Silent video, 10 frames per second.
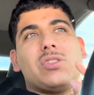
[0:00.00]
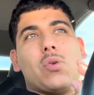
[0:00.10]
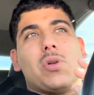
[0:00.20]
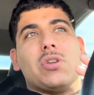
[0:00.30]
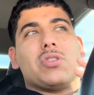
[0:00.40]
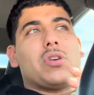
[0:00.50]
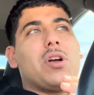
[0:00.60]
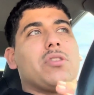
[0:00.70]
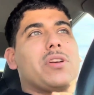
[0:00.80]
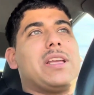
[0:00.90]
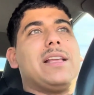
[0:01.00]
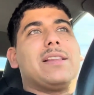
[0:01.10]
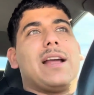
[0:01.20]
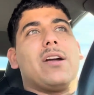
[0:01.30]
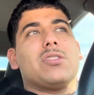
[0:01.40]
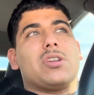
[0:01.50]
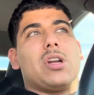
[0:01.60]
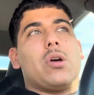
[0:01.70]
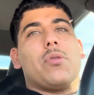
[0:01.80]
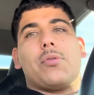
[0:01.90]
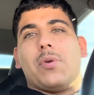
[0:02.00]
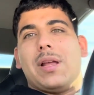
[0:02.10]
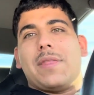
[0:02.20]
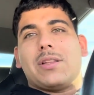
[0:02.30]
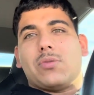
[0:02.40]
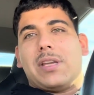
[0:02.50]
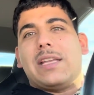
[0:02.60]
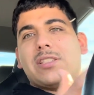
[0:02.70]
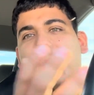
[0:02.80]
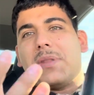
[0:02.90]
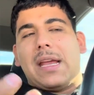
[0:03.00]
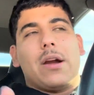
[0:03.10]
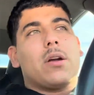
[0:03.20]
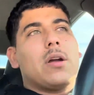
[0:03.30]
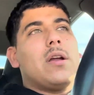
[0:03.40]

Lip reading: So when you turn on your heat, the air is going to go through it, and that's what heats up the air.